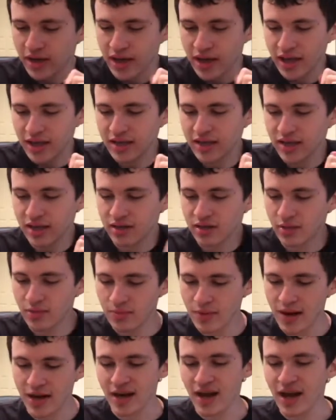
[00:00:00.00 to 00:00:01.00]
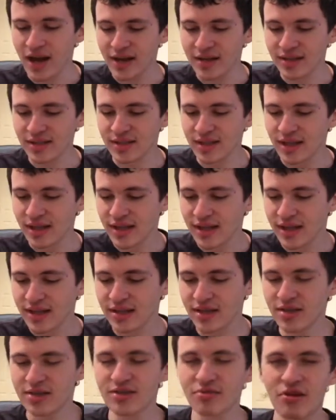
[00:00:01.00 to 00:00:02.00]
it's got the red eyes, it's
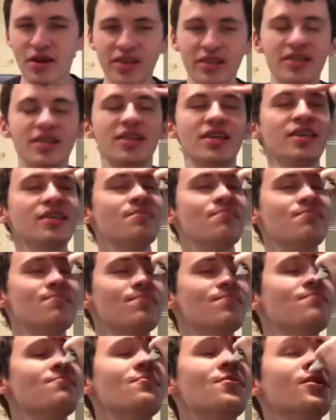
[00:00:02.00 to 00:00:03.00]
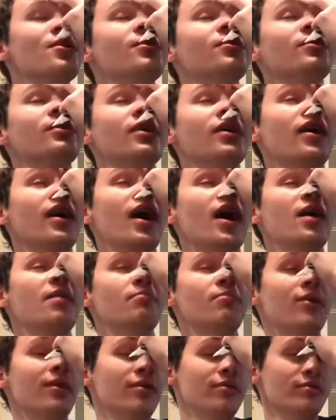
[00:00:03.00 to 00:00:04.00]
also got the weird
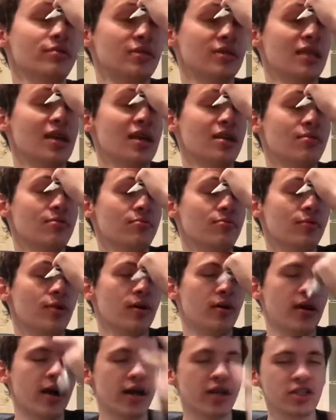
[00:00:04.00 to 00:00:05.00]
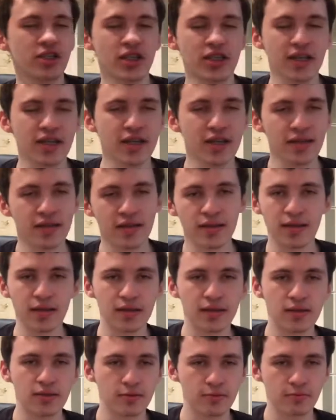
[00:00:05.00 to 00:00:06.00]
eyebrows that are actually the
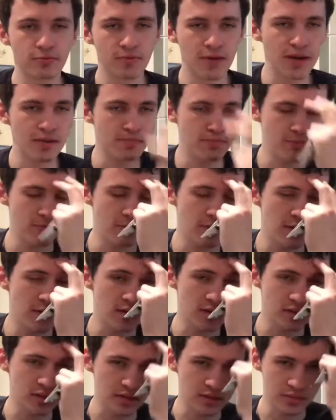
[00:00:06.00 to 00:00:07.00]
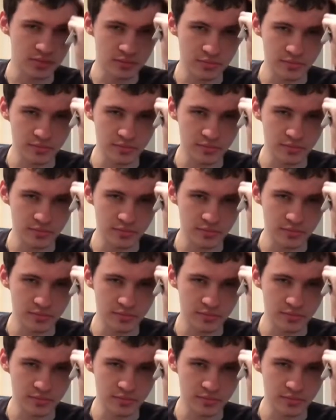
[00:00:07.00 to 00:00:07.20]
three-pronged